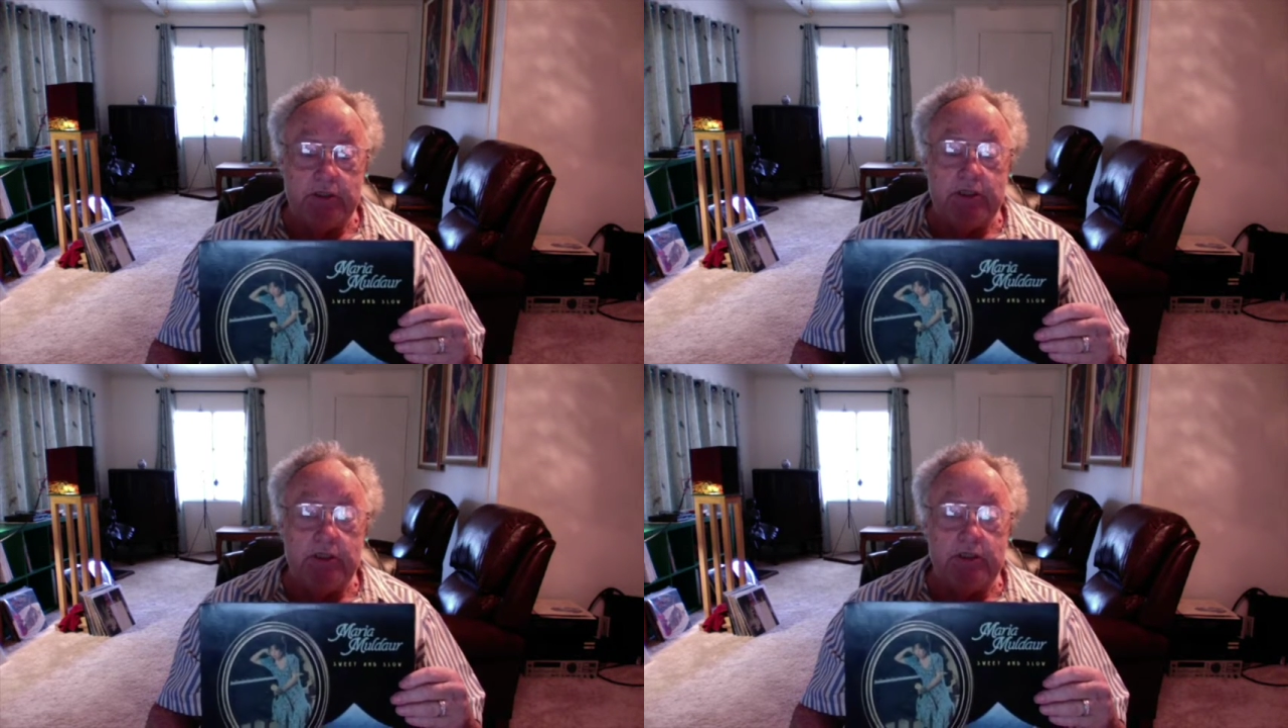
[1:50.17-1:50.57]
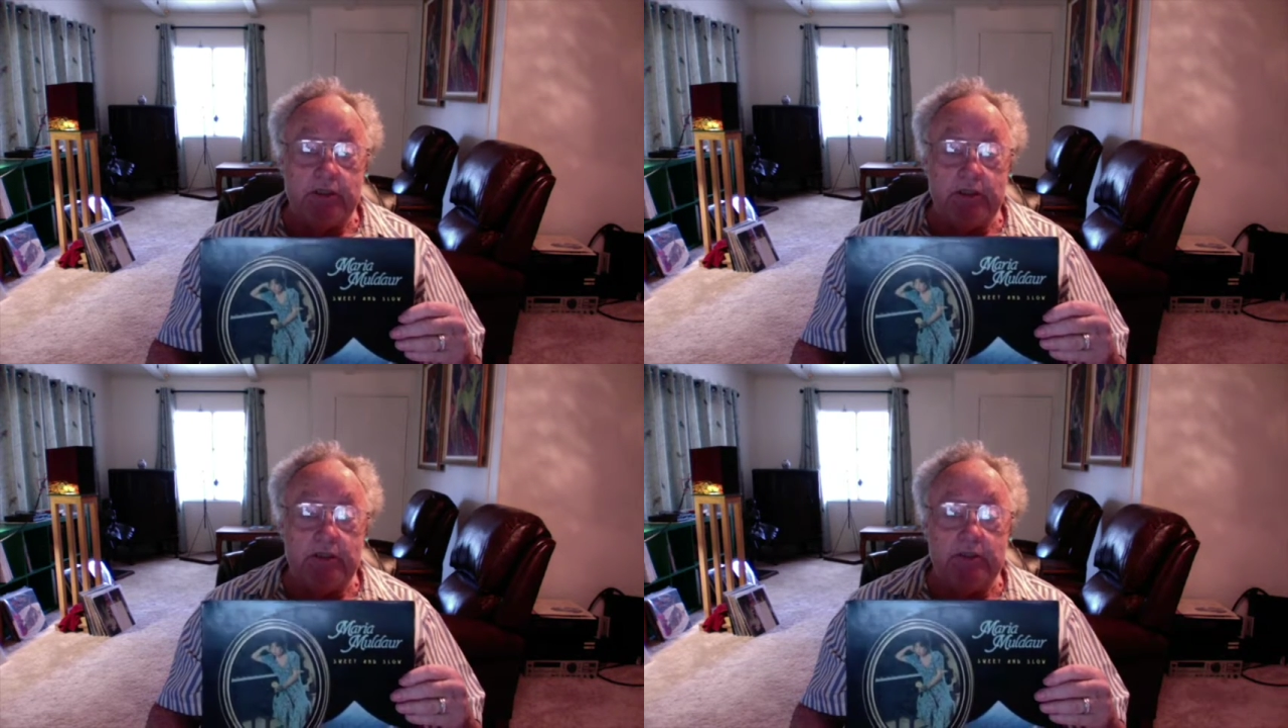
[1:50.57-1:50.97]
She's a
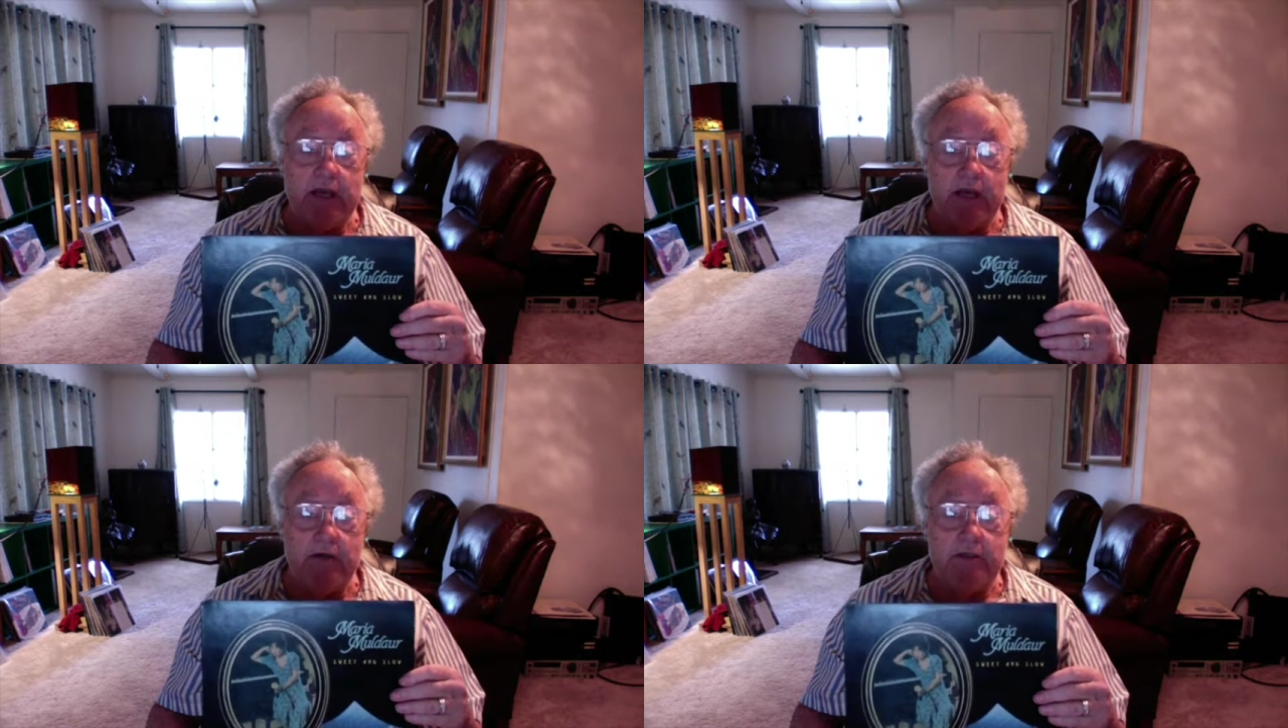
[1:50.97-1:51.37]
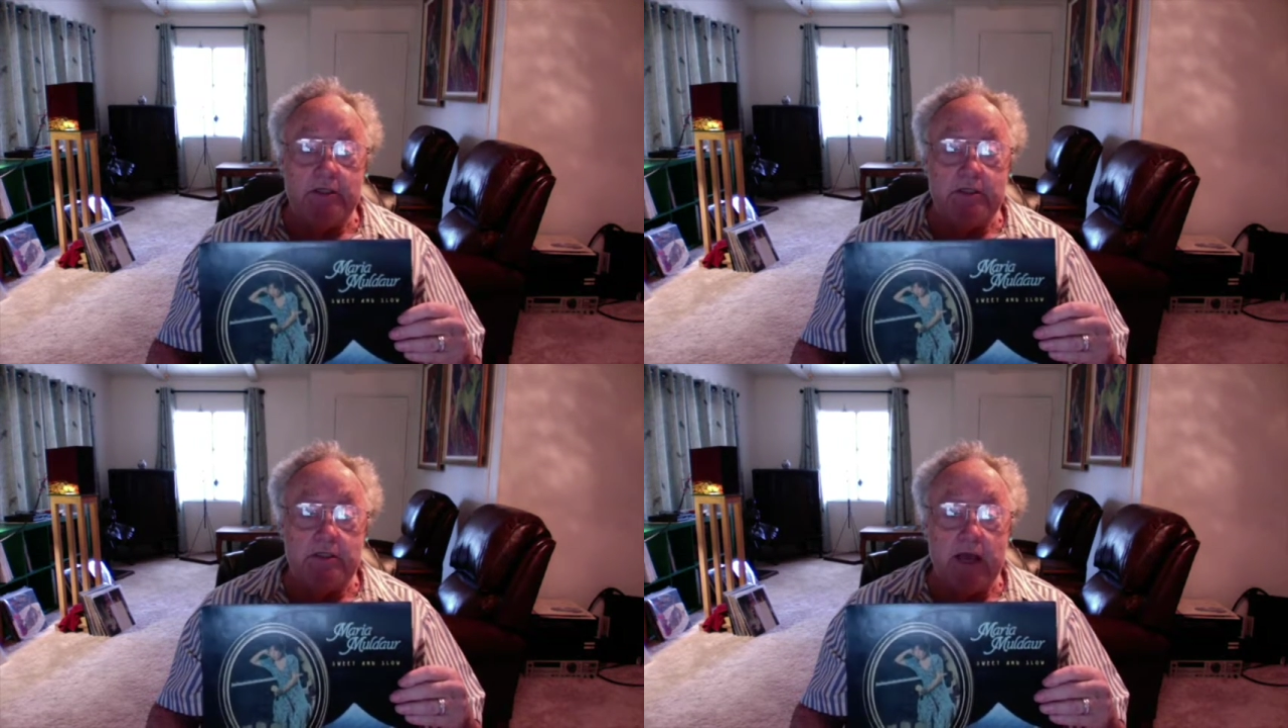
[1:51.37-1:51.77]
good singer.
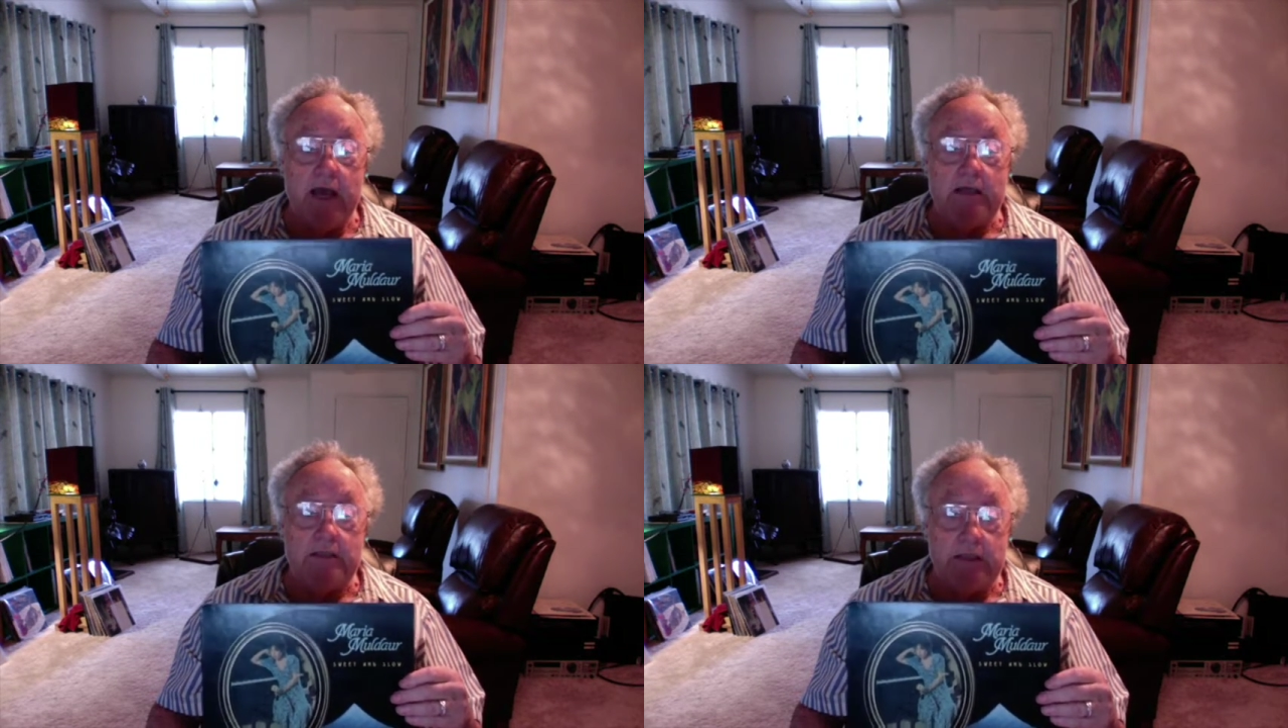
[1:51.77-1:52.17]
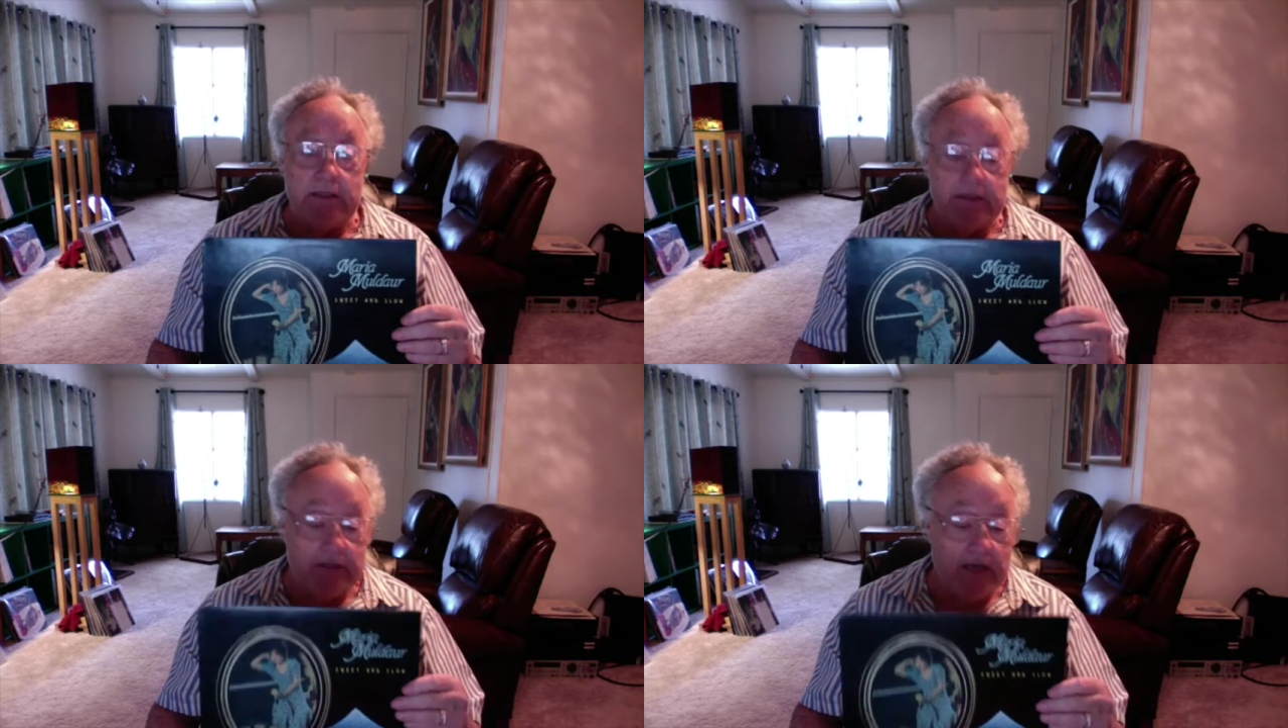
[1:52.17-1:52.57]
She's an
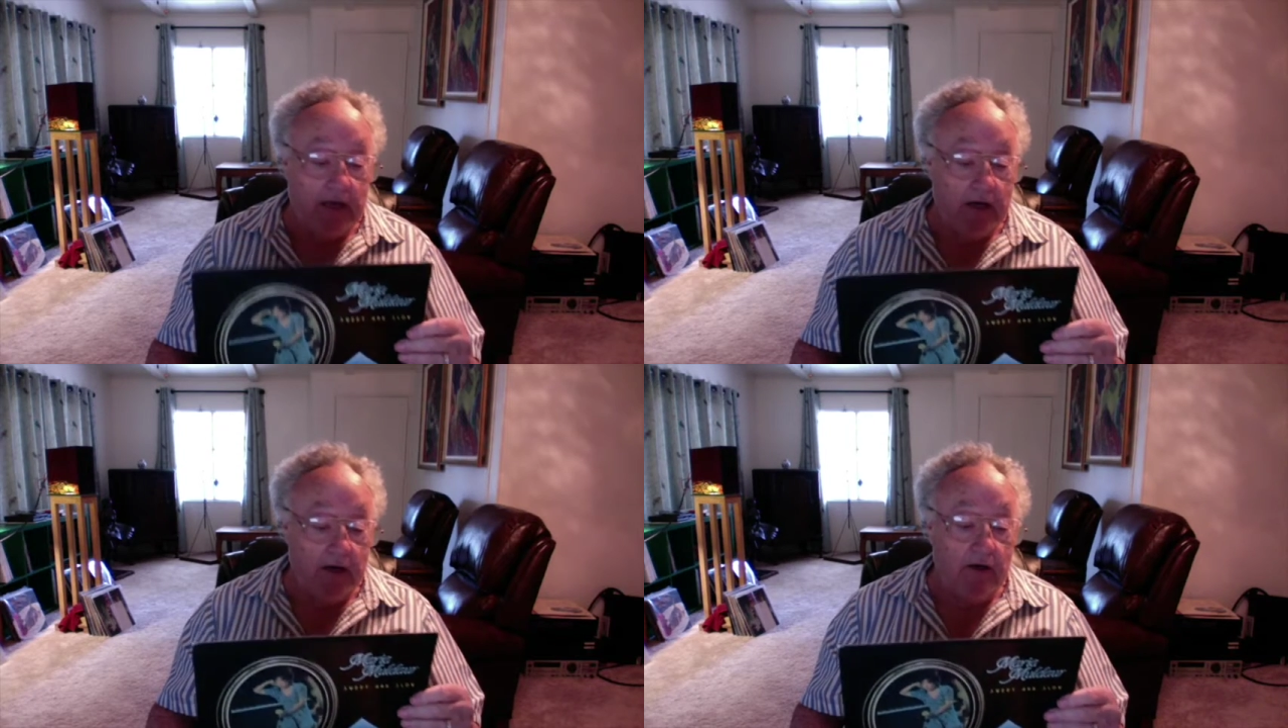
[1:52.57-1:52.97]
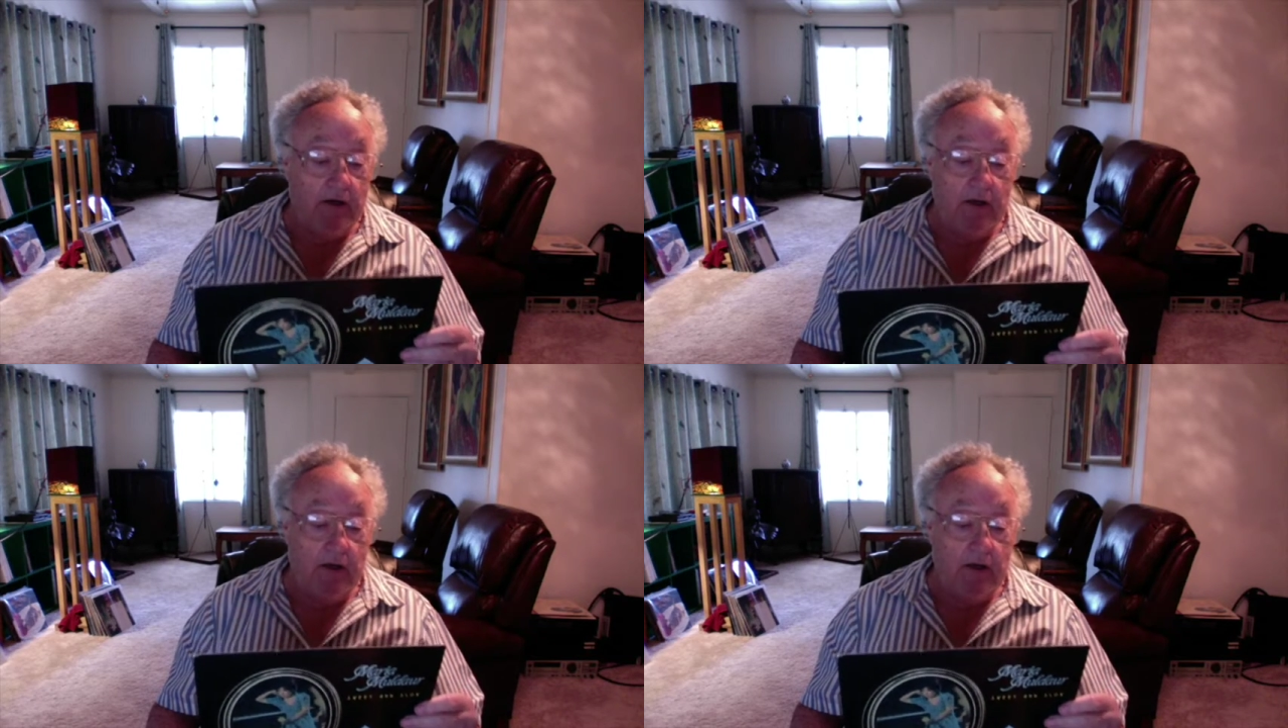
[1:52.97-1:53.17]
excellent singer.